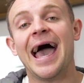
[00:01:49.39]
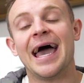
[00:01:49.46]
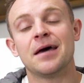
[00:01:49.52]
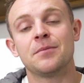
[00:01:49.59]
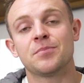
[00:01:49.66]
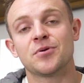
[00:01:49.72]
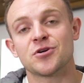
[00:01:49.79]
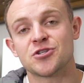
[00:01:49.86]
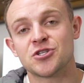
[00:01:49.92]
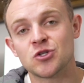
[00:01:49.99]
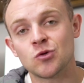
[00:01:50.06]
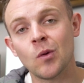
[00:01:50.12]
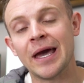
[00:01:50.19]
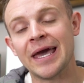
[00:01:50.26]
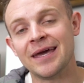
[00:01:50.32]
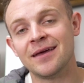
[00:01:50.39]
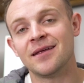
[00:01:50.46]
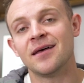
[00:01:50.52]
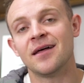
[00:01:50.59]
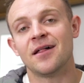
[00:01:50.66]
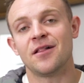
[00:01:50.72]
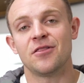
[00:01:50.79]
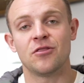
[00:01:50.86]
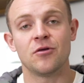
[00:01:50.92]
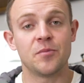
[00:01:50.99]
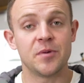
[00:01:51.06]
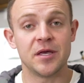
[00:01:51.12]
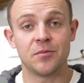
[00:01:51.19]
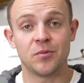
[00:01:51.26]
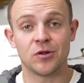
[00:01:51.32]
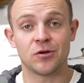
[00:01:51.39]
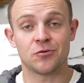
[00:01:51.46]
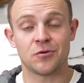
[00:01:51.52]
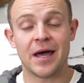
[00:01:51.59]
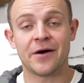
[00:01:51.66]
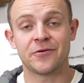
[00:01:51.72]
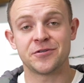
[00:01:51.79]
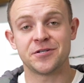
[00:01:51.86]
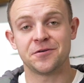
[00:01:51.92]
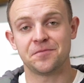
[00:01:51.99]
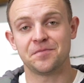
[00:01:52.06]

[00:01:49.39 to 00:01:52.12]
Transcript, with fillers: and persuade the people around you.